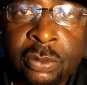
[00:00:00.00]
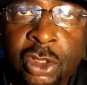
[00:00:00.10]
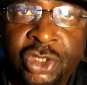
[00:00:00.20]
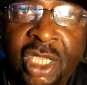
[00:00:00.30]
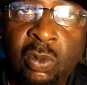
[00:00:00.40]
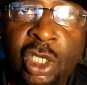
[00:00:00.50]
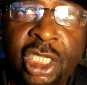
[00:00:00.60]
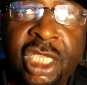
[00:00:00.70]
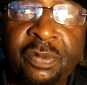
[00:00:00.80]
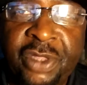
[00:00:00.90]
Because they want
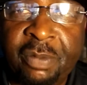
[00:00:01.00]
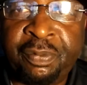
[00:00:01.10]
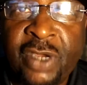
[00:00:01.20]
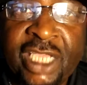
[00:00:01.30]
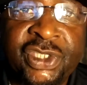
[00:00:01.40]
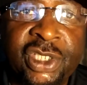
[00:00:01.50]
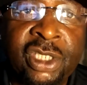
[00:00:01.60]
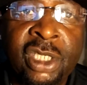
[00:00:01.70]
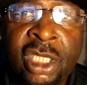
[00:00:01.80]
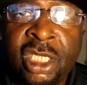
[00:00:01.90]
to give the
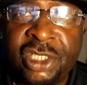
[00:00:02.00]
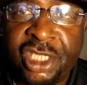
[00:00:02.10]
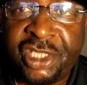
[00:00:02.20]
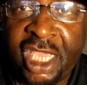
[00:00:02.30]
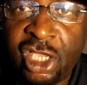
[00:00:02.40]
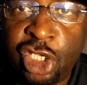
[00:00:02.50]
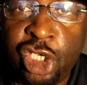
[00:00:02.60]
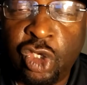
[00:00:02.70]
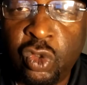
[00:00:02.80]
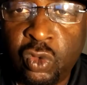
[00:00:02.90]
impression that they're
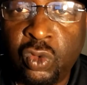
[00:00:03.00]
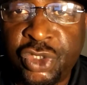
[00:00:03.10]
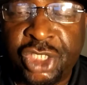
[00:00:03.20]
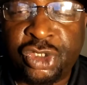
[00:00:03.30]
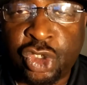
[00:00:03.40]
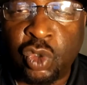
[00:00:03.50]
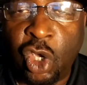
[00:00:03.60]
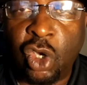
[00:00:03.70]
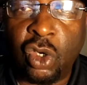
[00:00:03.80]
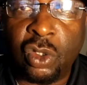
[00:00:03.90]
huge and
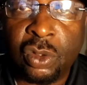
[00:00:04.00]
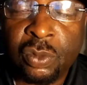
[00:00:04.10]
strong.